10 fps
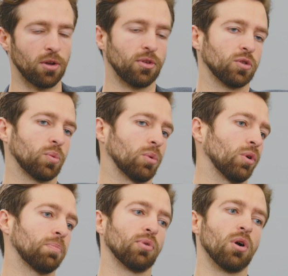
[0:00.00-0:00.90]
Those were
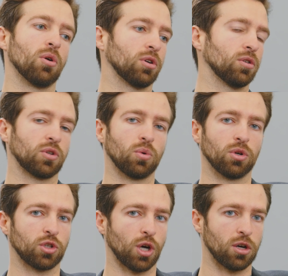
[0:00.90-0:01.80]
with brokers who were
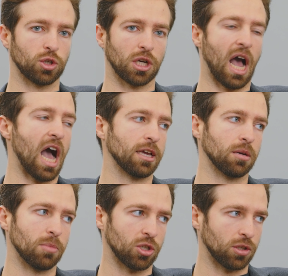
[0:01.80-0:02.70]
charging high
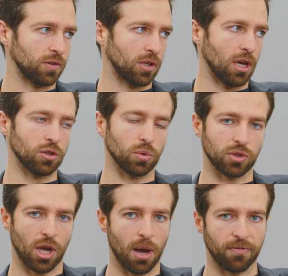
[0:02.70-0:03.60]
commission
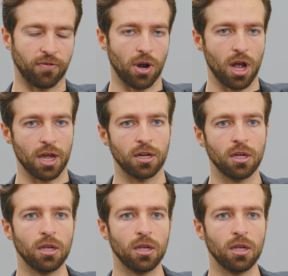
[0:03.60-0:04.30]
schedules up front.